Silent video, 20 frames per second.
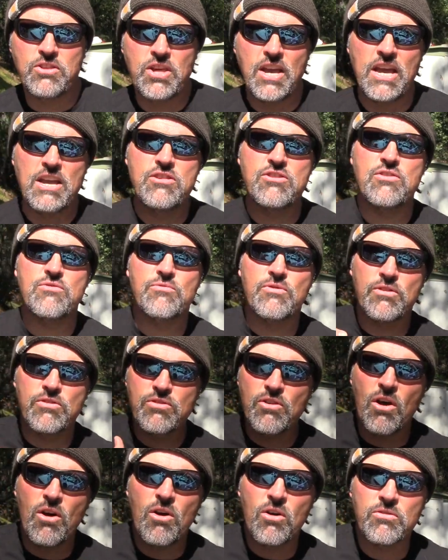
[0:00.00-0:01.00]
change in
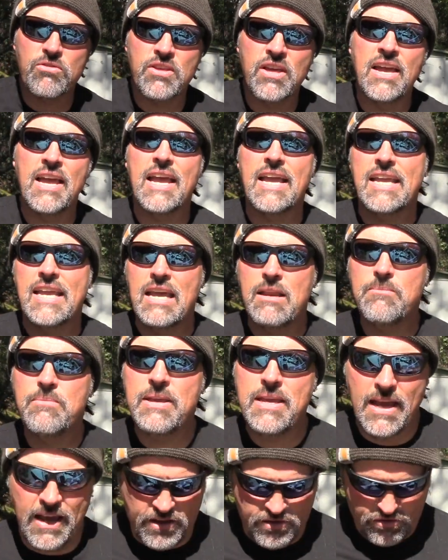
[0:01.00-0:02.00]
results can
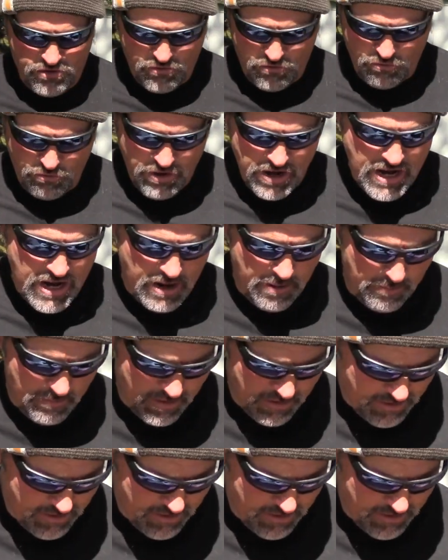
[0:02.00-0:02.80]
be extreme.